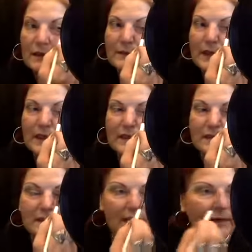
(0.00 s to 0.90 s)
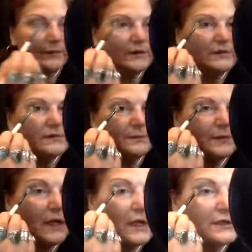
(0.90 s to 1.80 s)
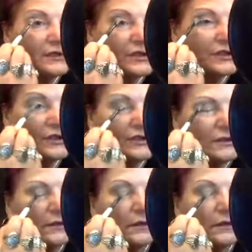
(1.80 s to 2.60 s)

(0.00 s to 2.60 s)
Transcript: because I would use blush.